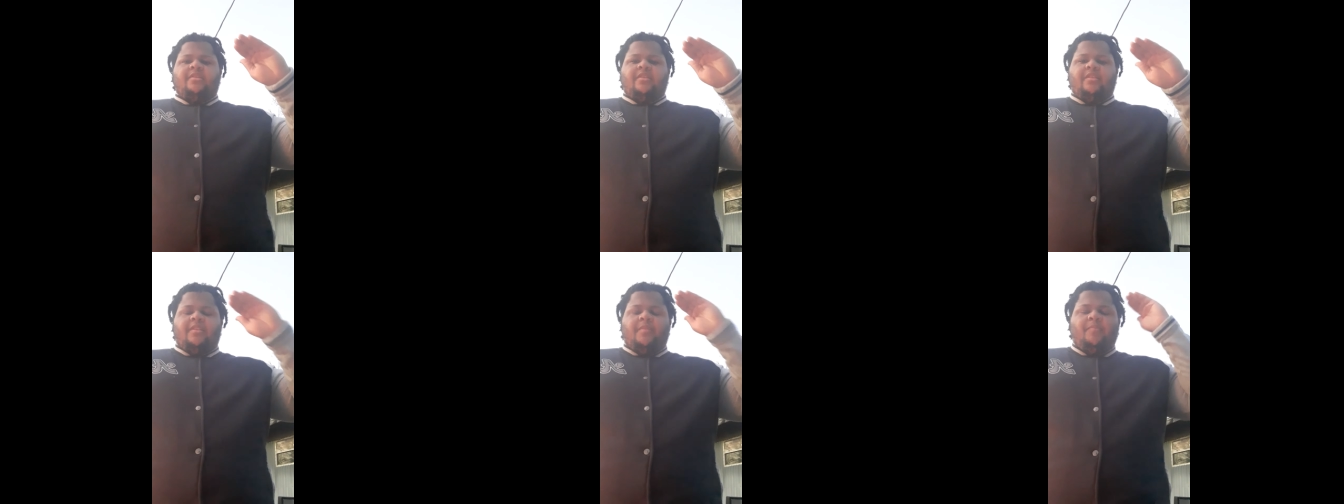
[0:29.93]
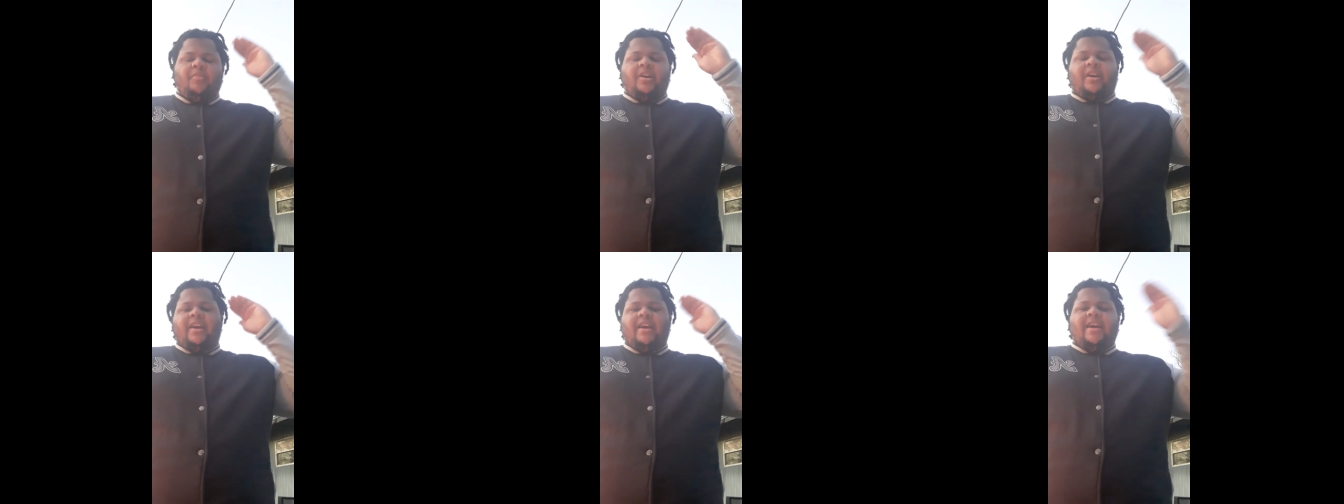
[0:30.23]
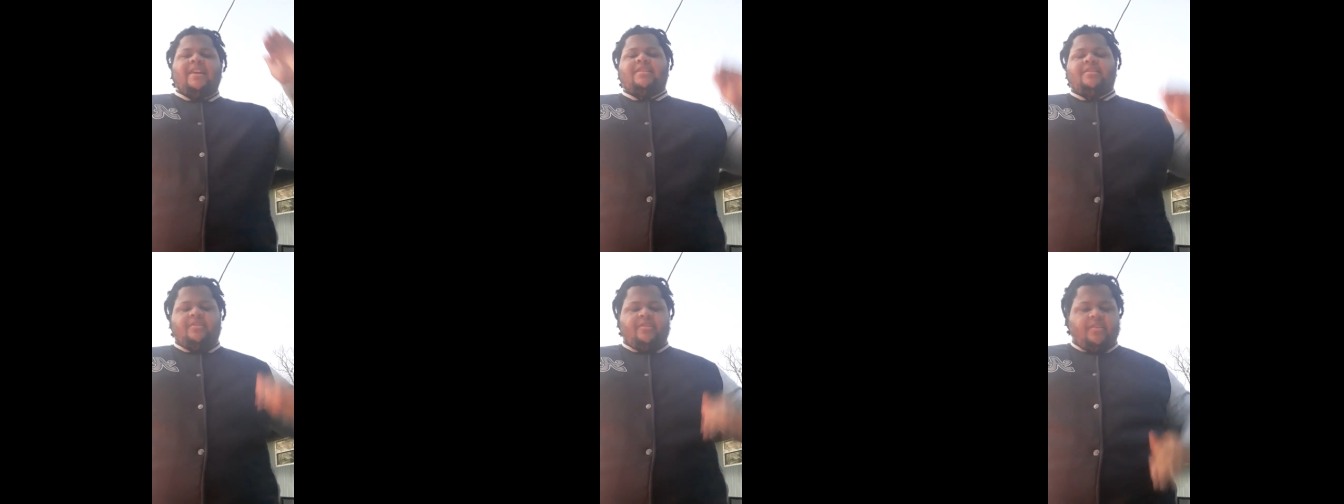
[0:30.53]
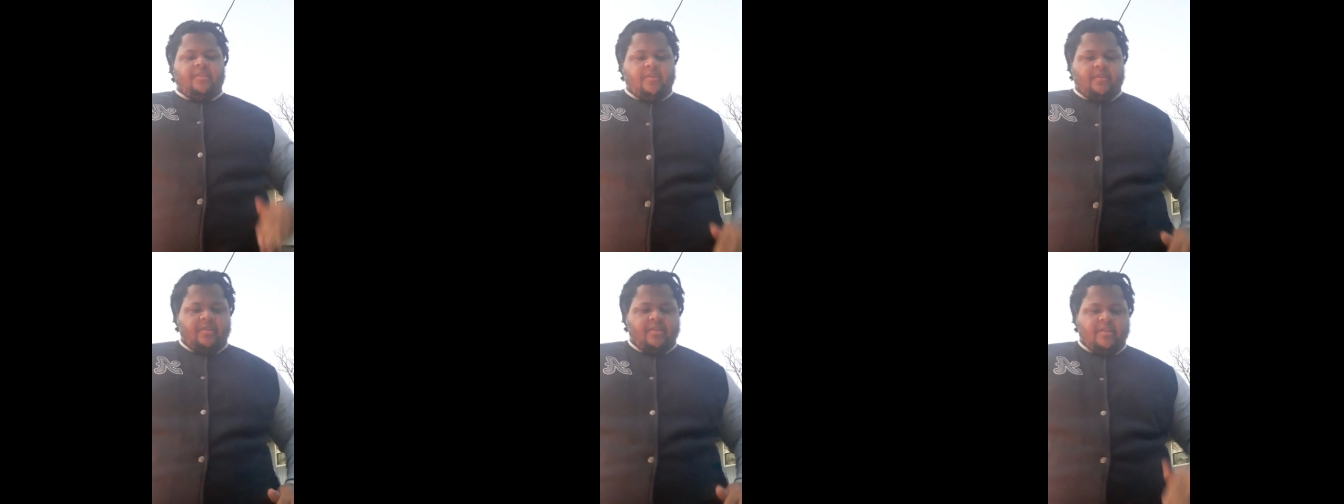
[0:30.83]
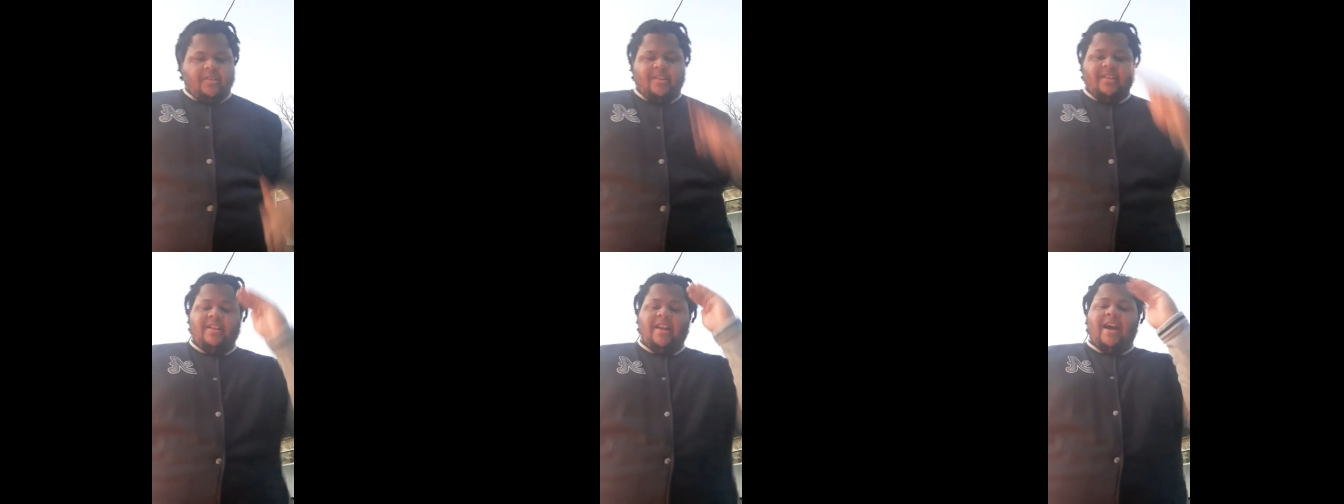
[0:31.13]
of the book of Esther,
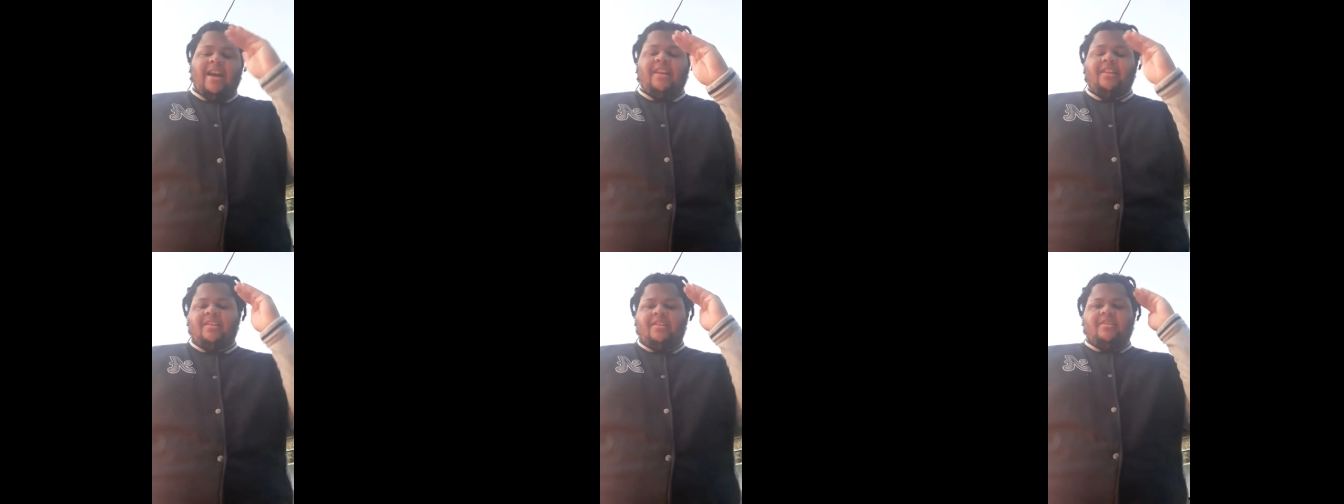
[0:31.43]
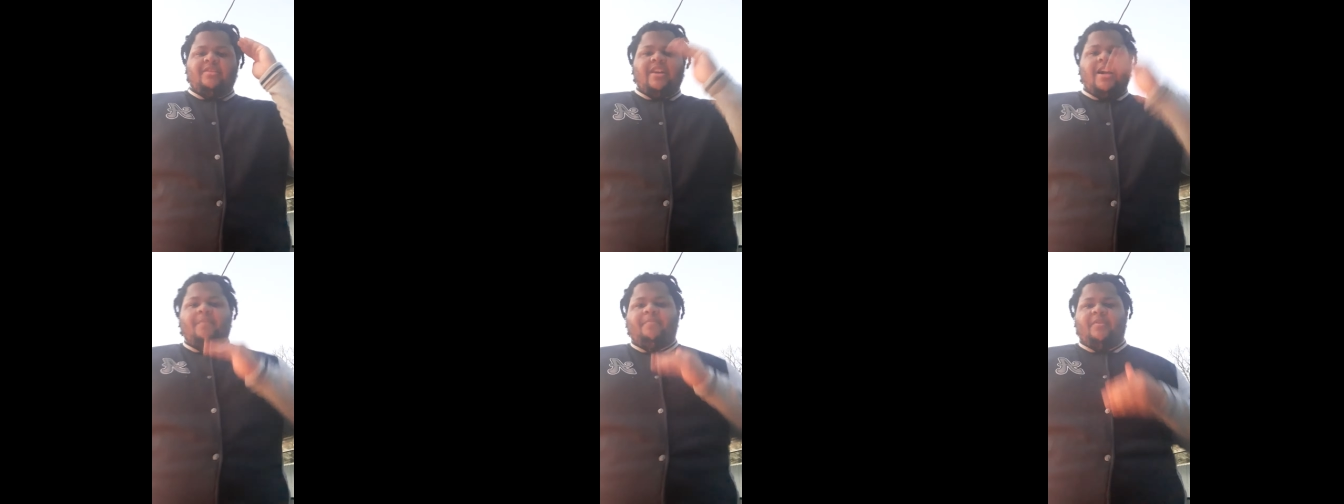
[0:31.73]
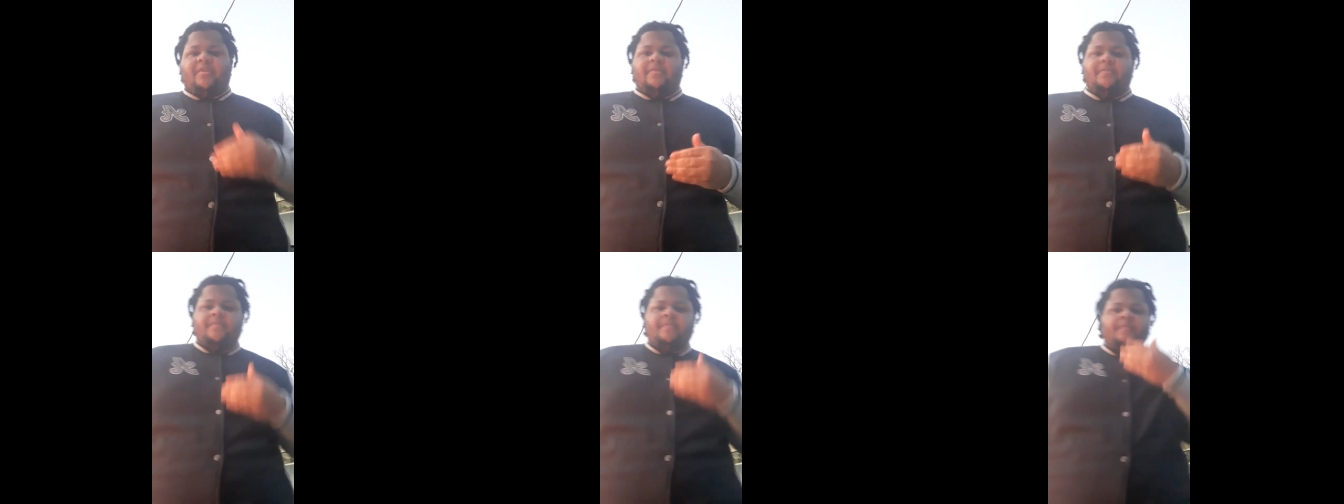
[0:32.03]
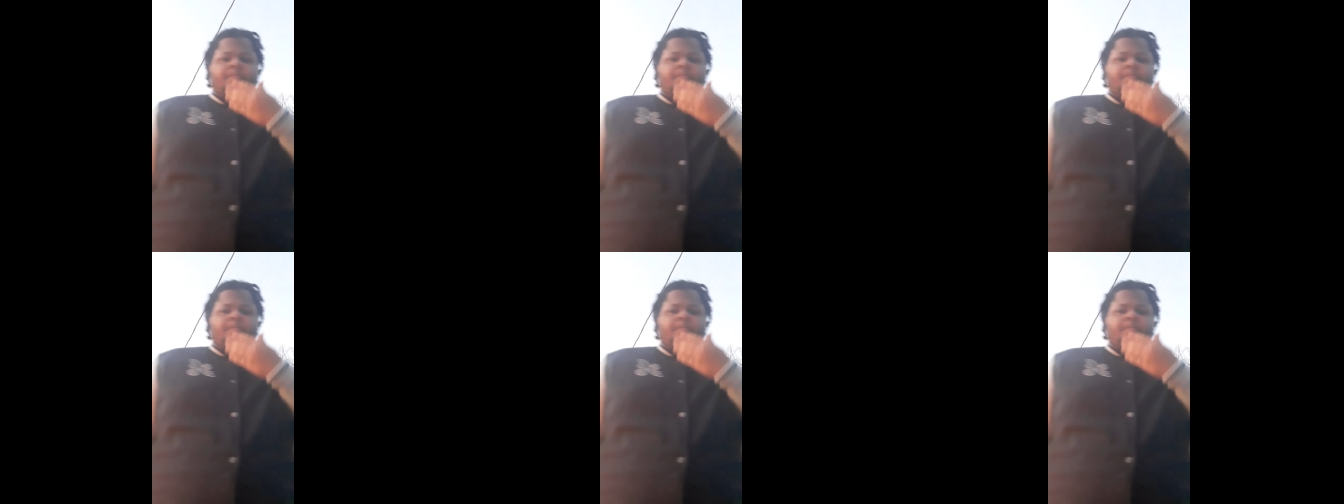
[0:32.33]
the ninth chapter.